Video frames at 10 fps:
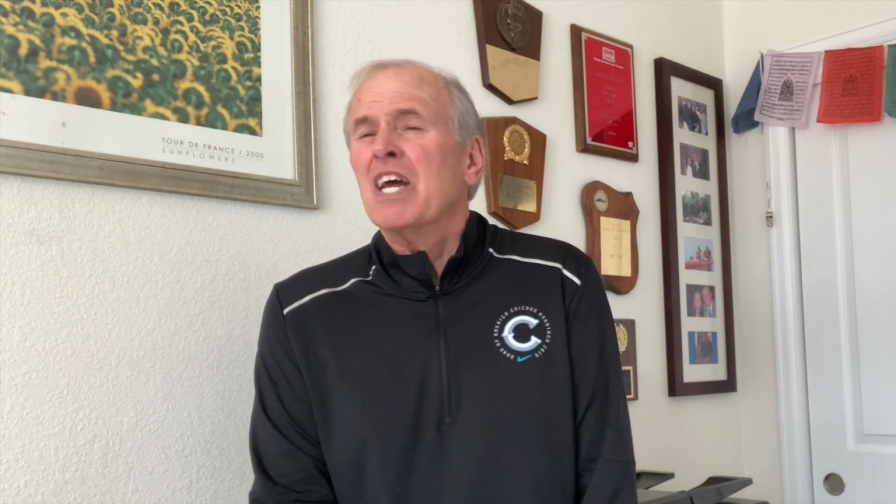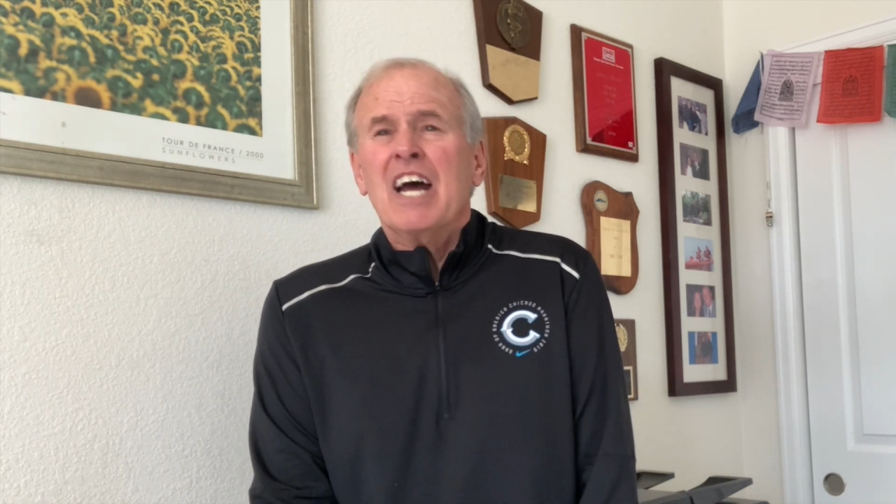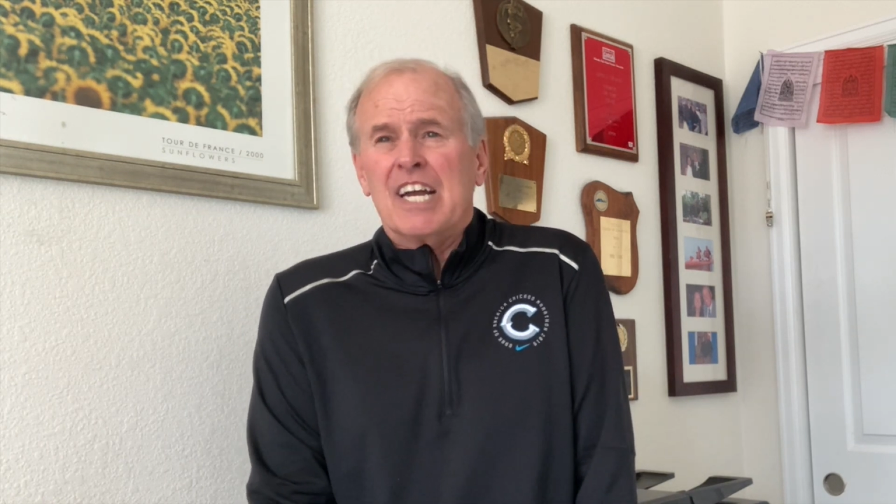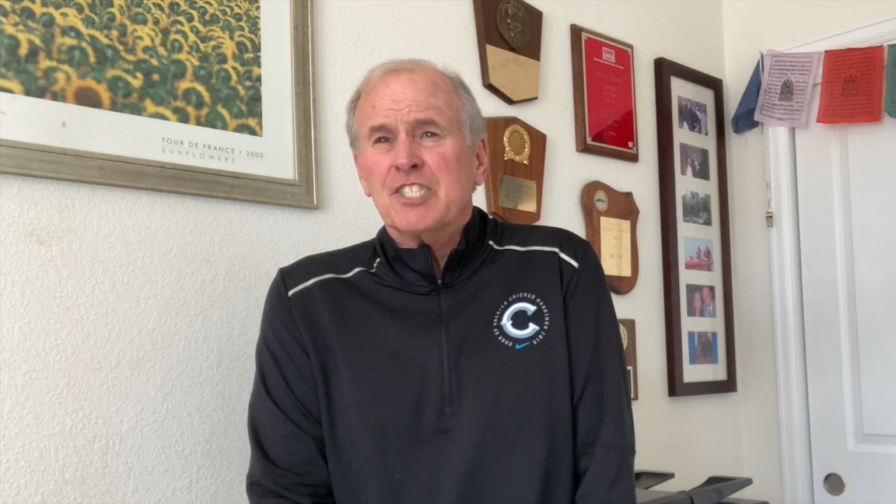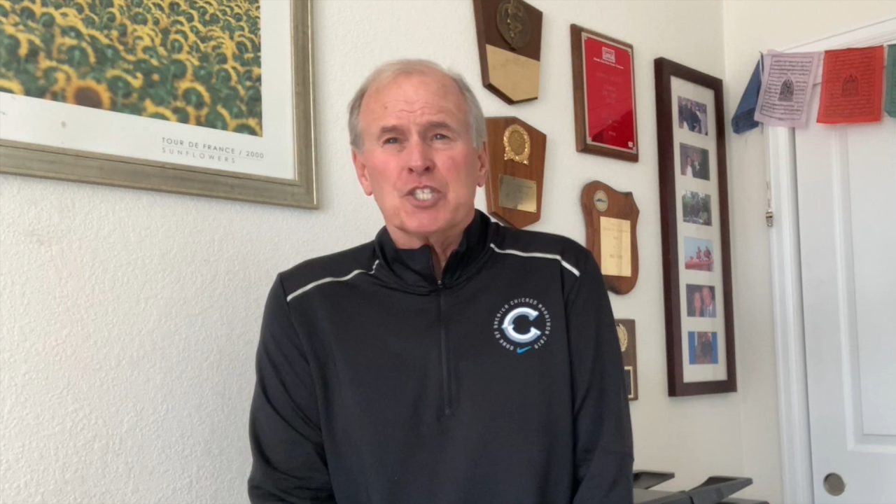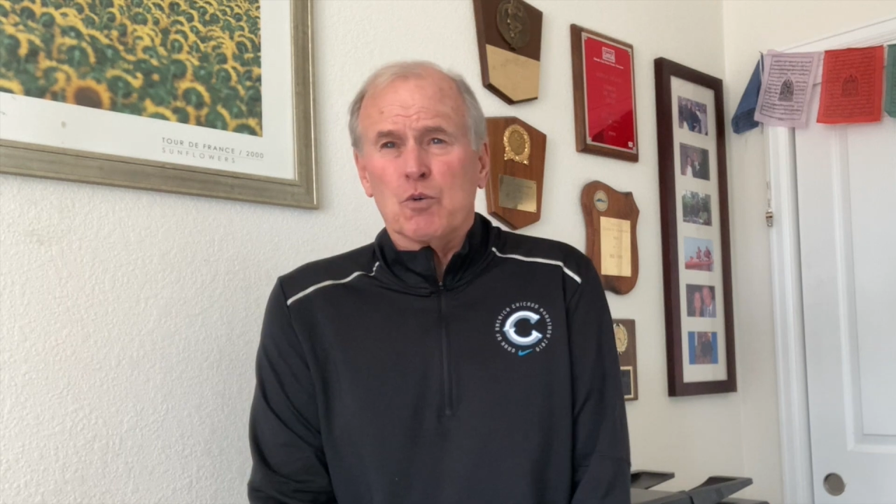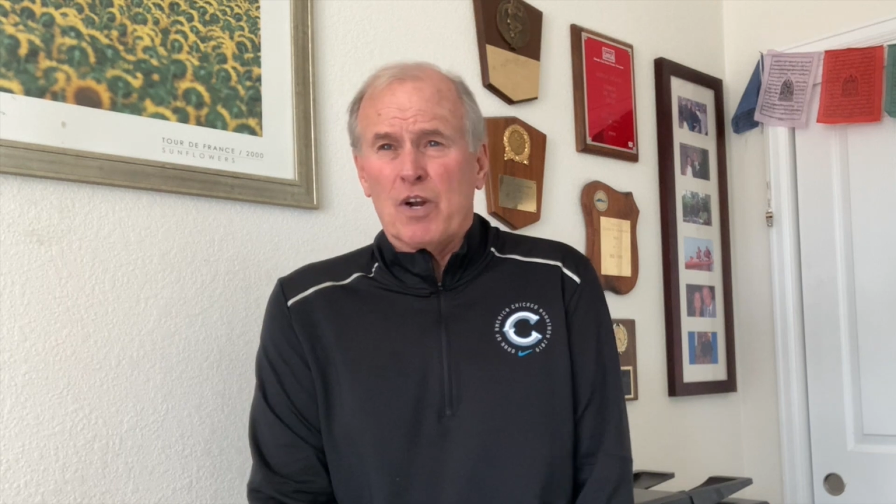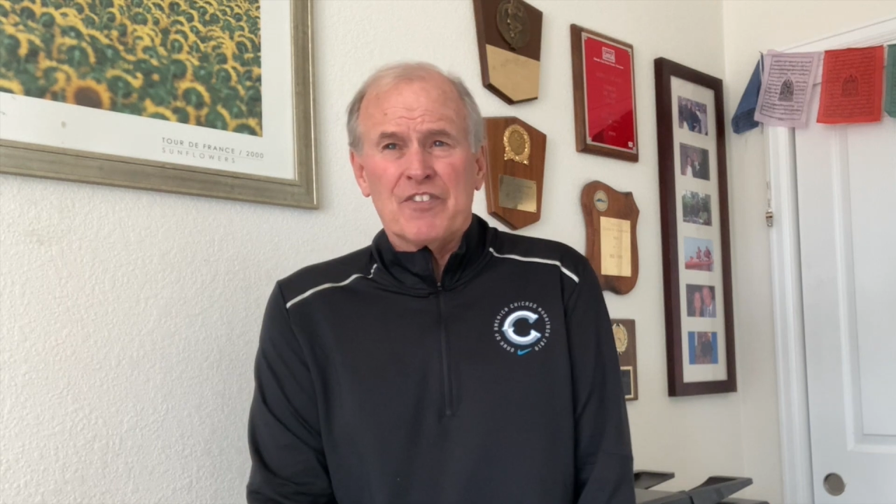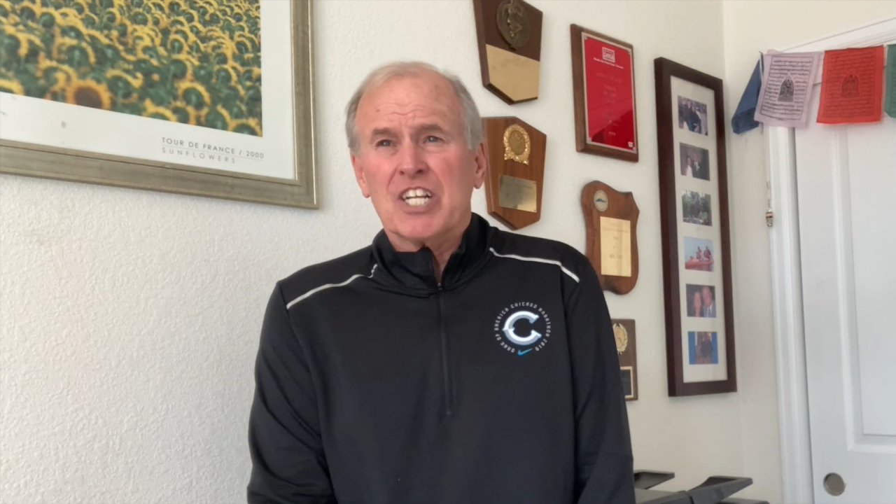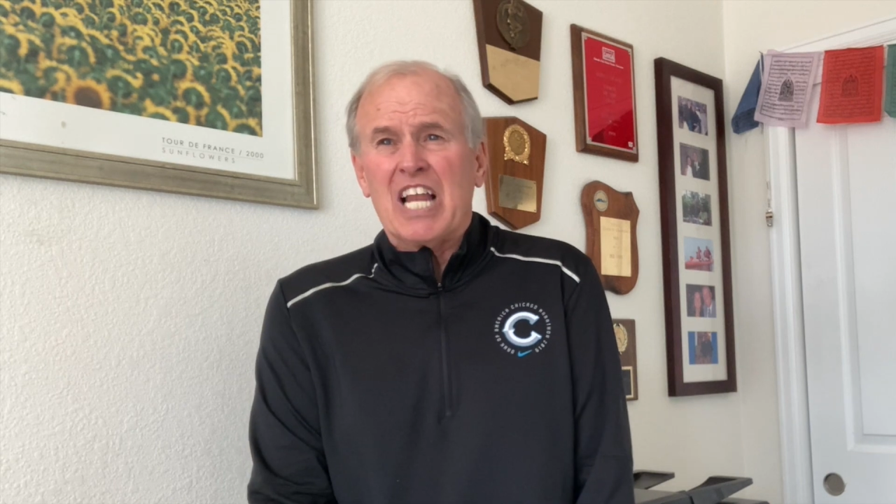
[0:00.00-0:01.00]
I still run
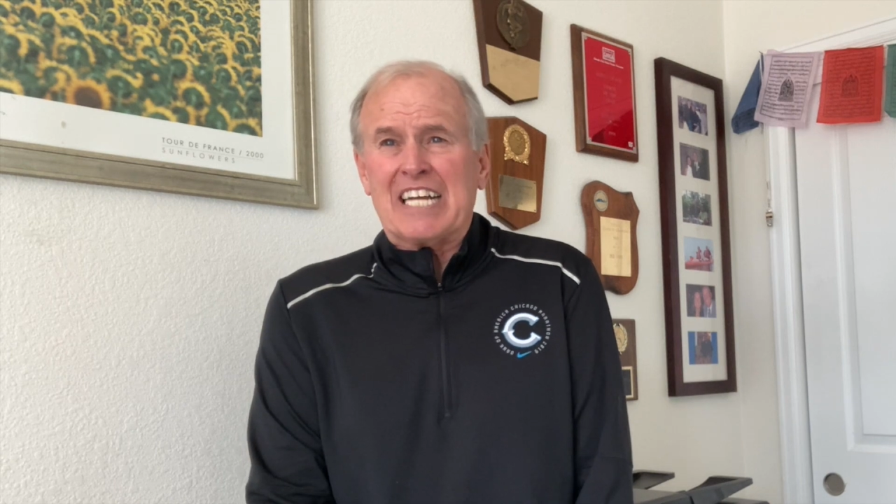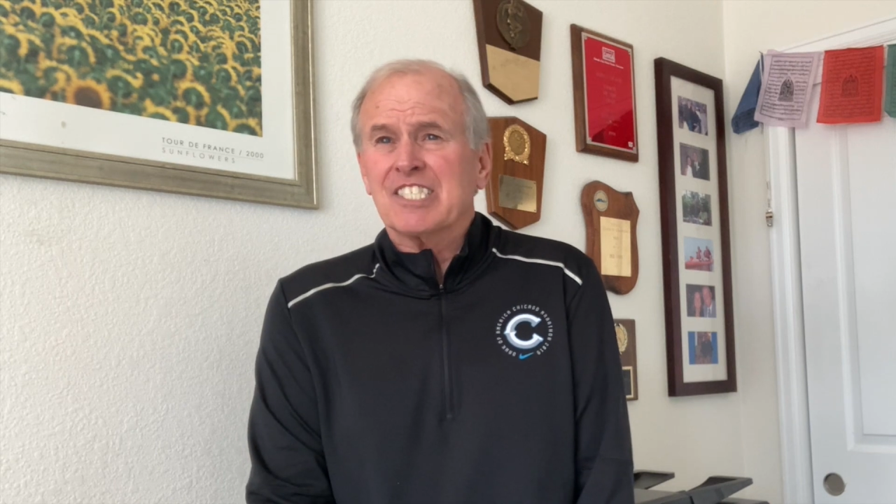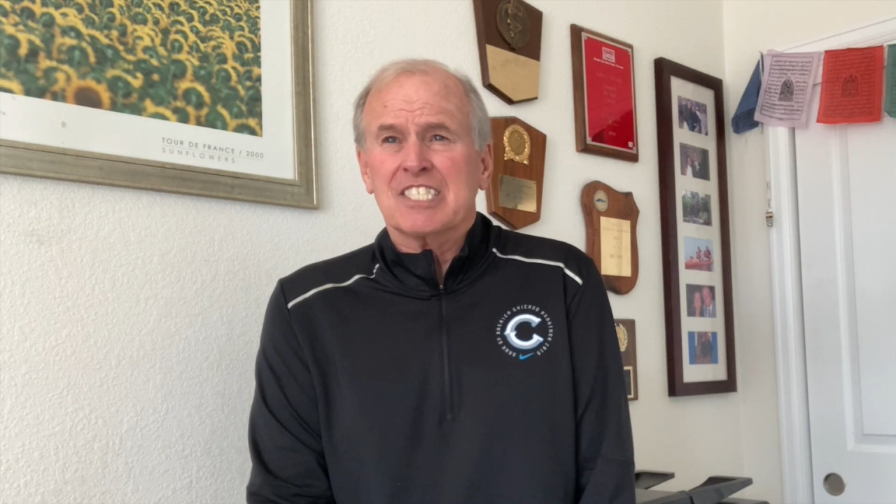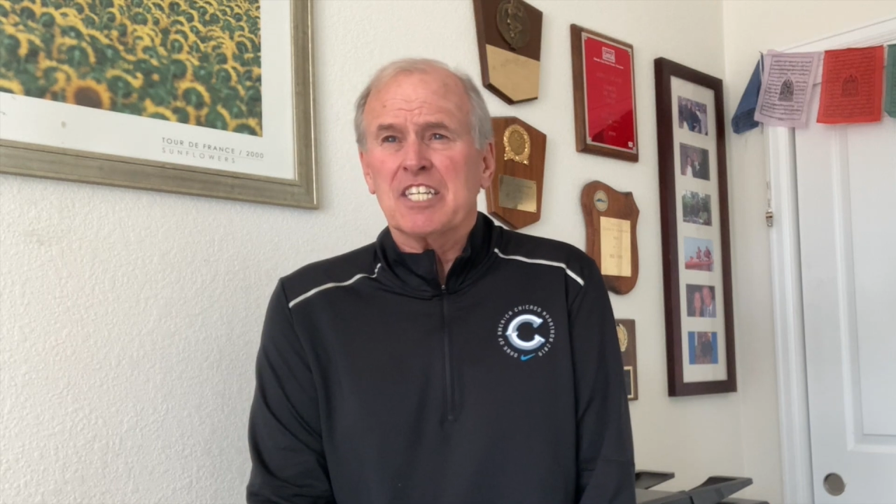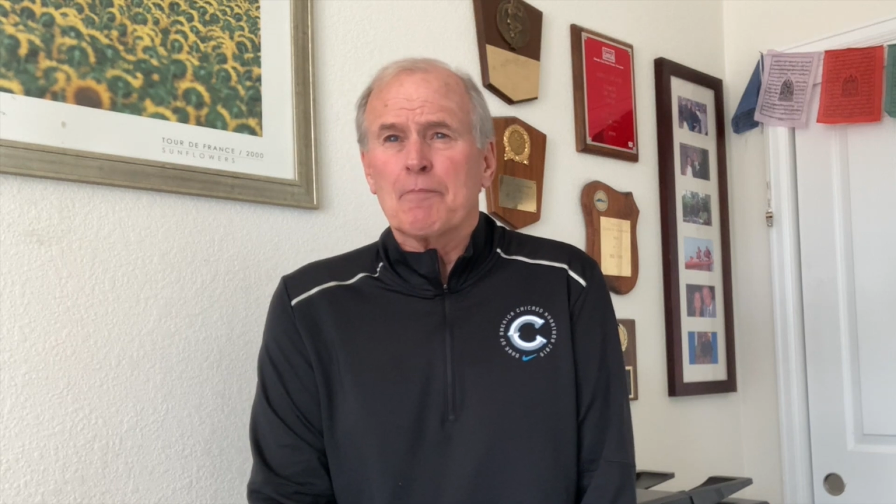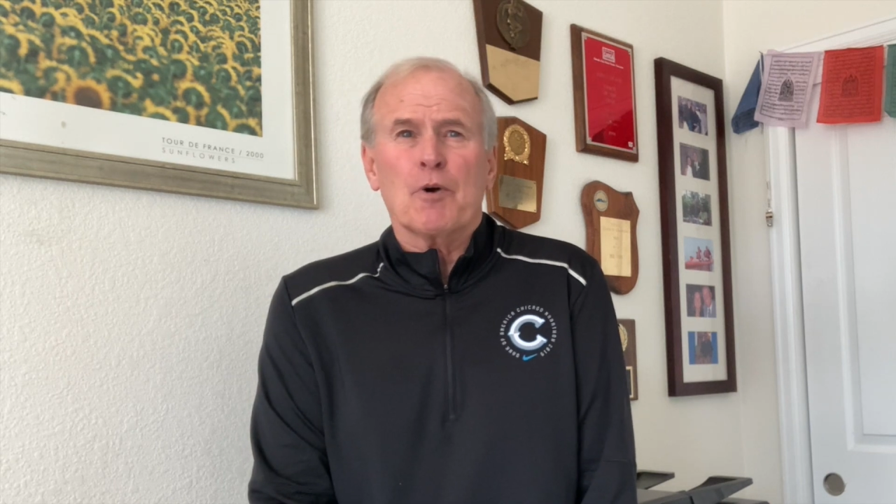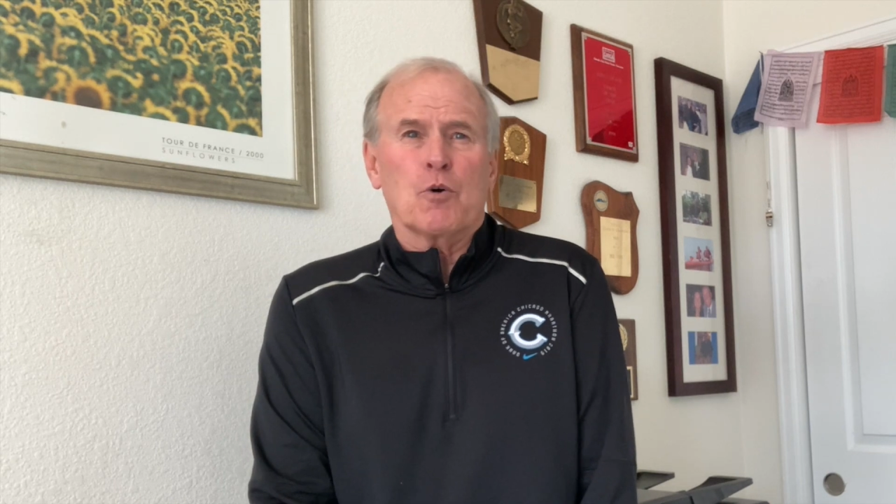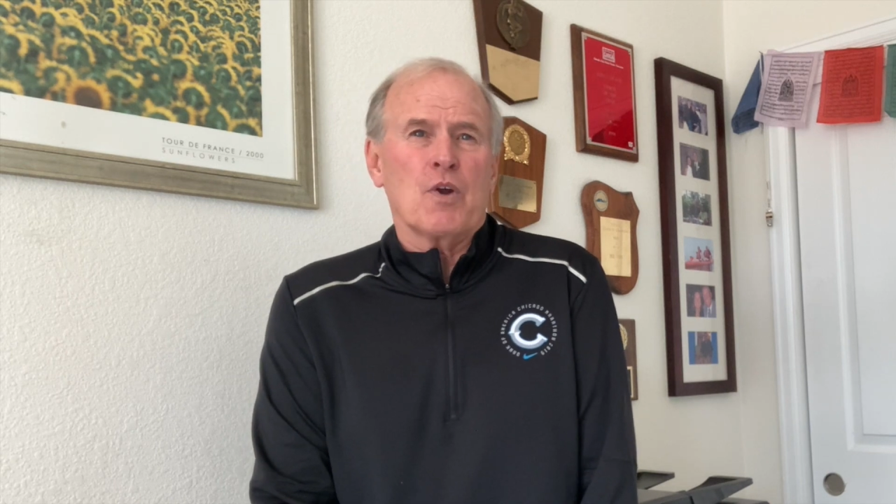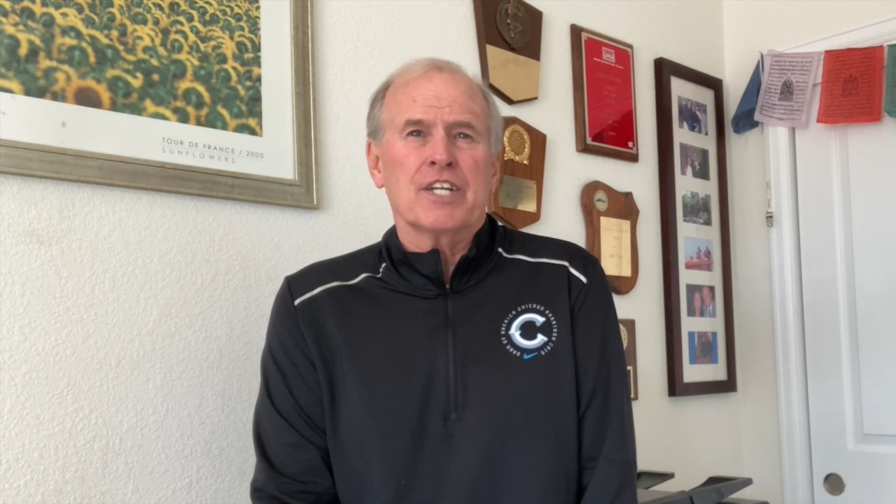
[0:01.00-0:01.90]
the classic tempo run,